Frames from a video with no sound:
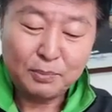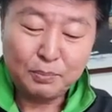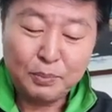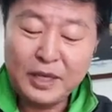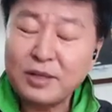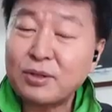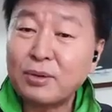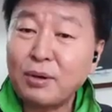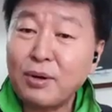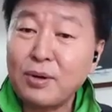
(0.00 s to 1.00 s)
Be
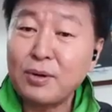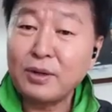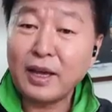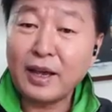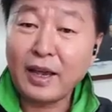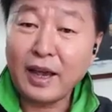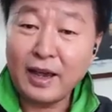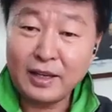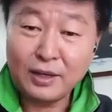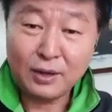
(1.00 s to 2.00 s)
strong
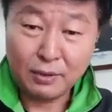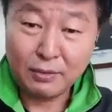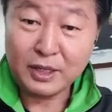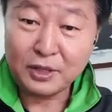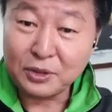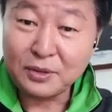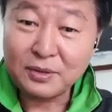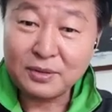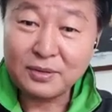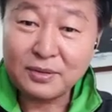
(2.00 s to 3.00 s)
and
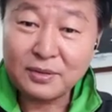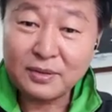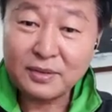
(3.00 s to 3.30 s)
courageous.